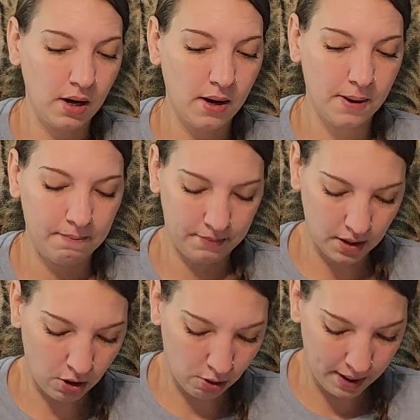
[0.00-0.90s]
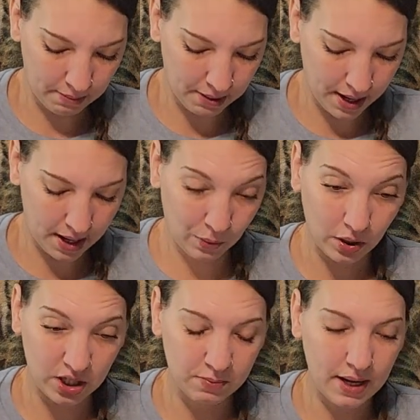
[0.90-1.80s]
all made by
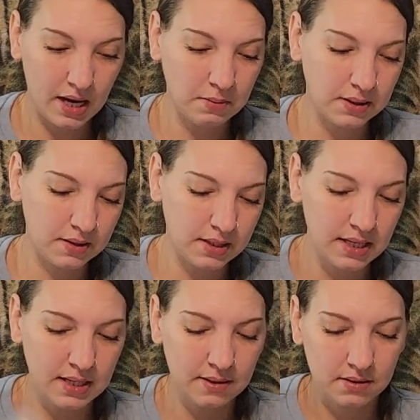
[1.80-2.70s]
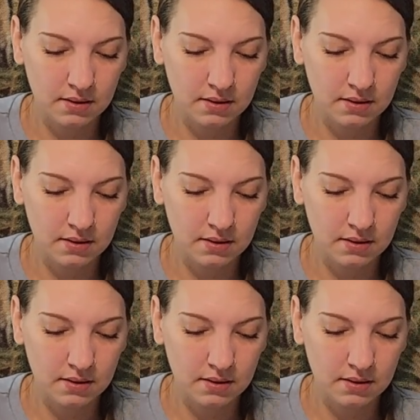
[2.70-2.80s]
Works by ABC.